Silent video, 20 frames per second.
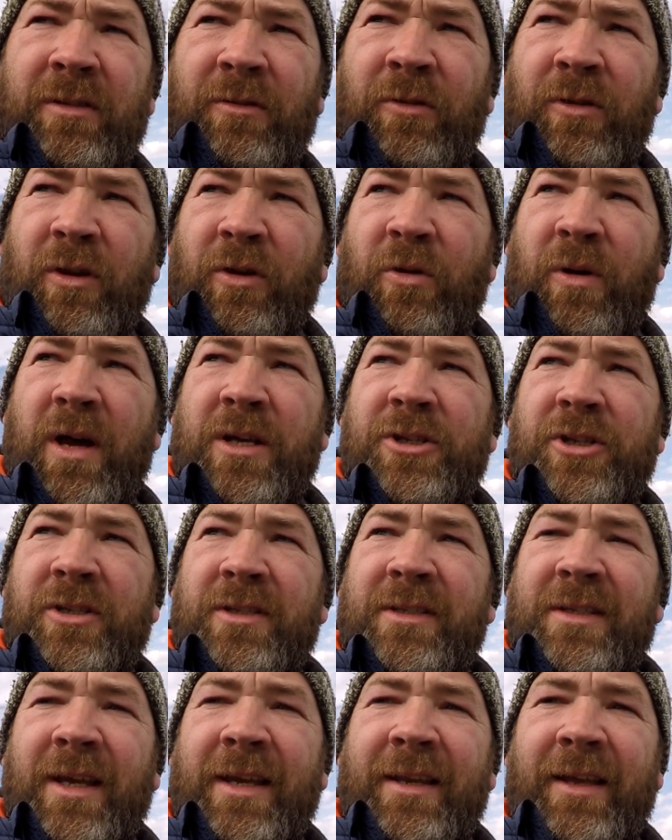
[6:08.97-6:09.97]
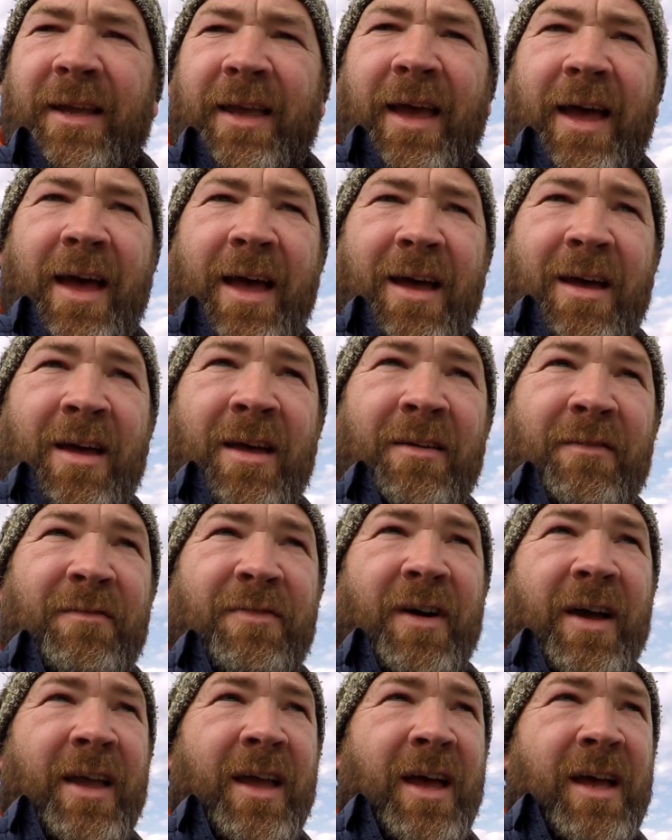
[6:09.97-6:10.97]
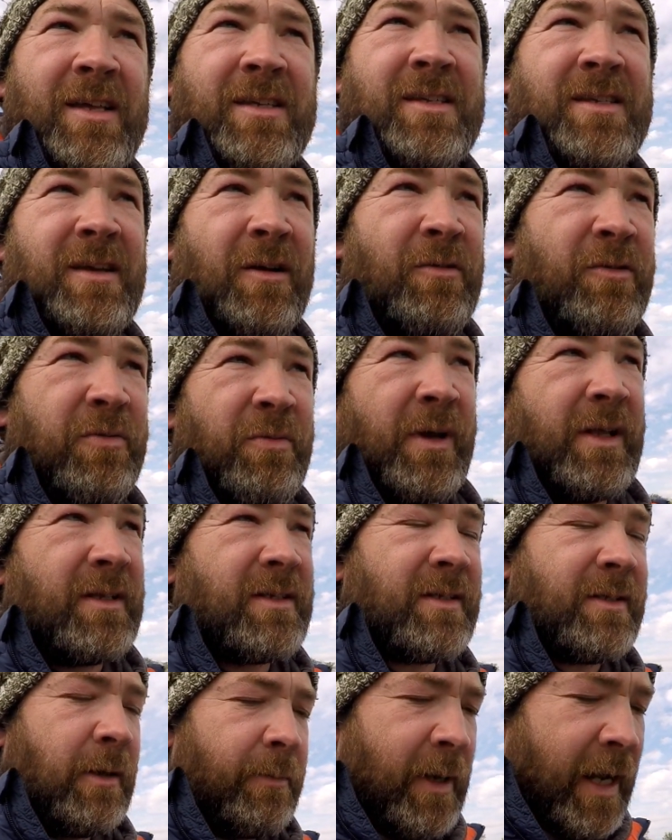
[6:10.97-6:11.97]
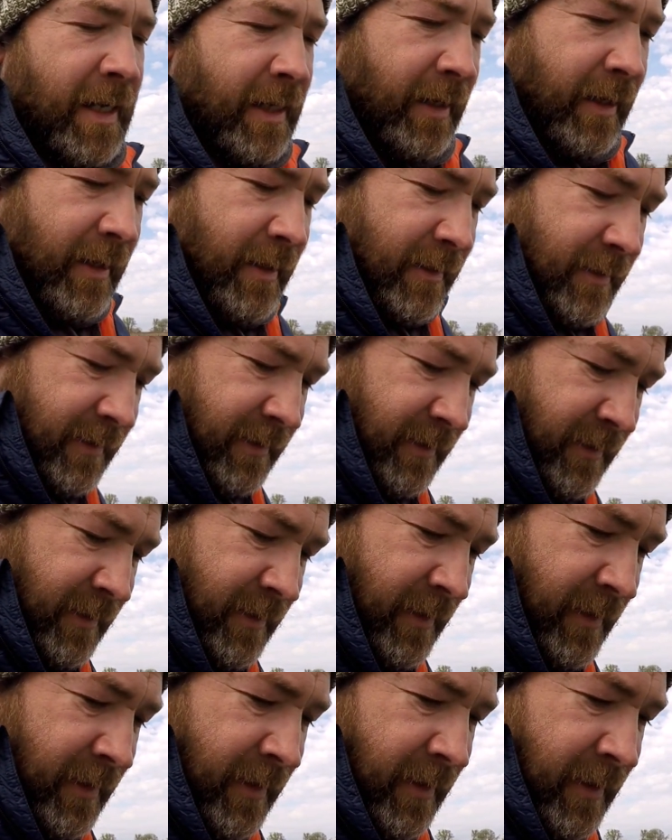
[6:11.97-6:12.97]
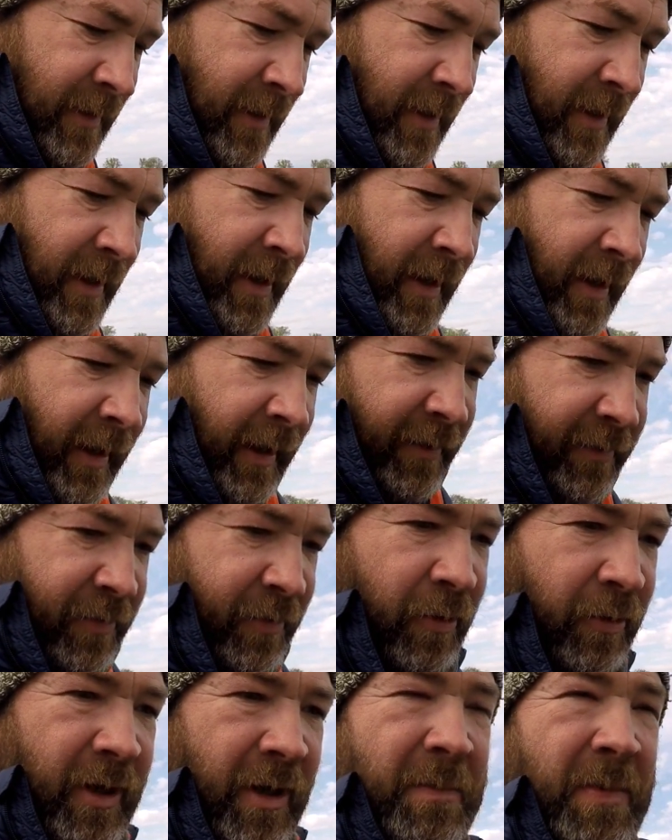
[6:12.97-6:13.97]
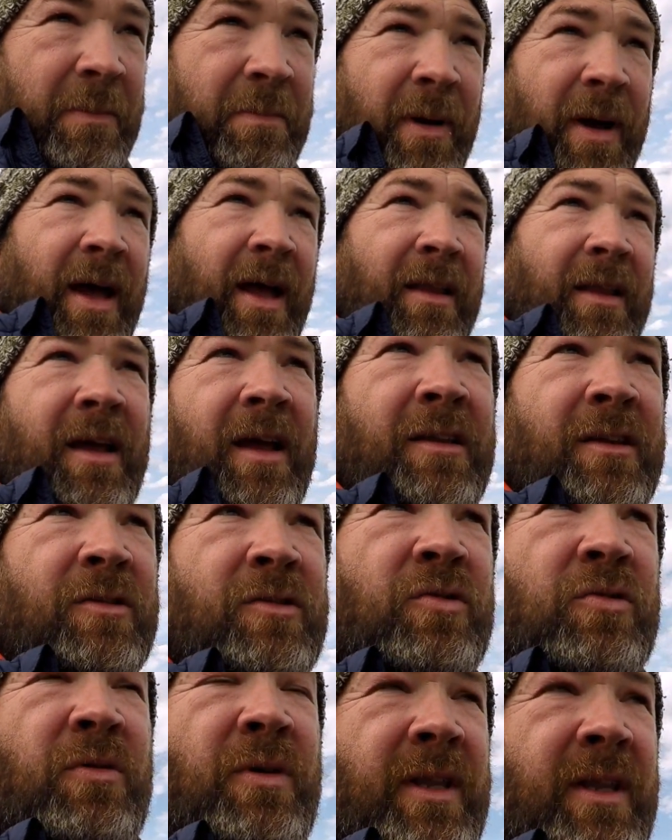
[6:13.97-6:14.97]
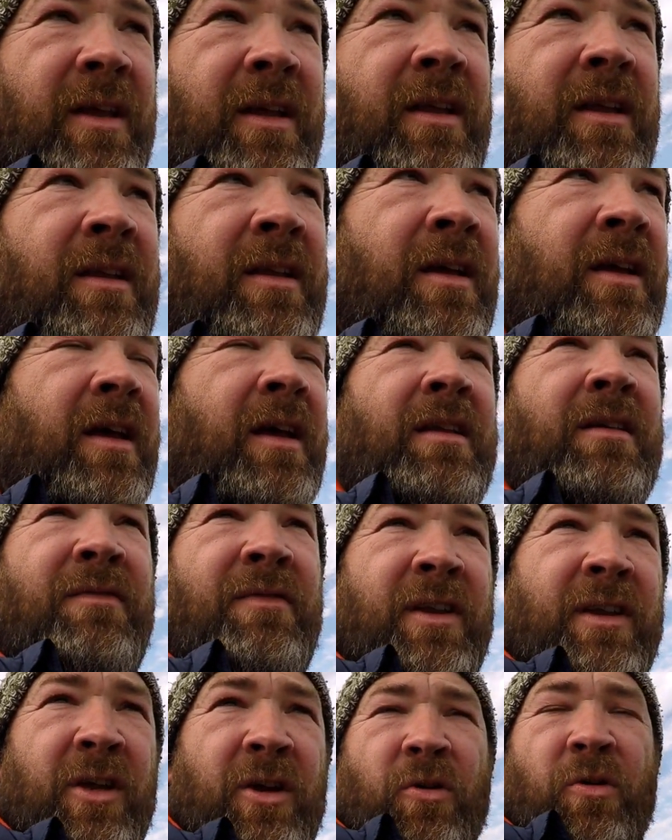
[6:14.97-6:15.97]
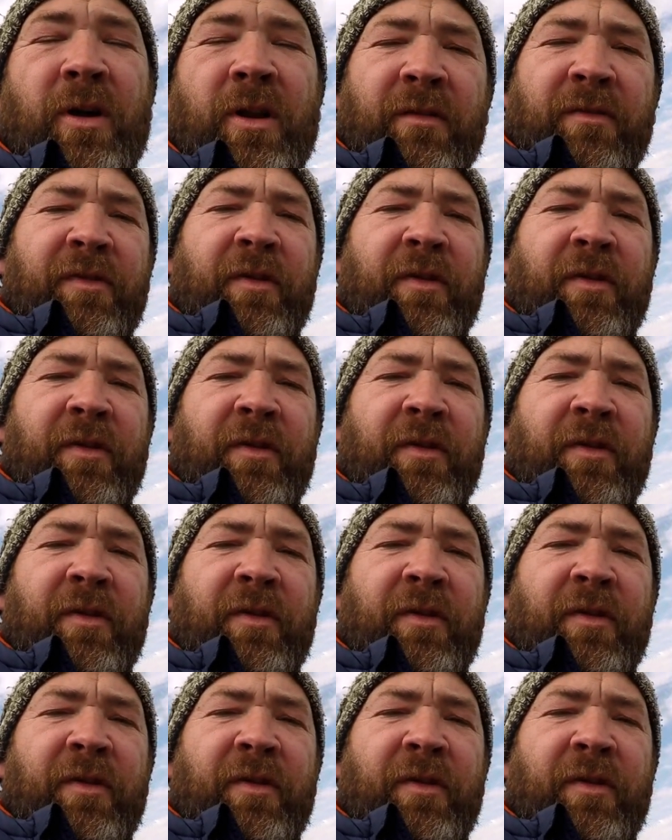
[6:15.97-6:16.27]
All the questions I get via South Wales Sib Anglers, I thought it'd be better to do it in a video in a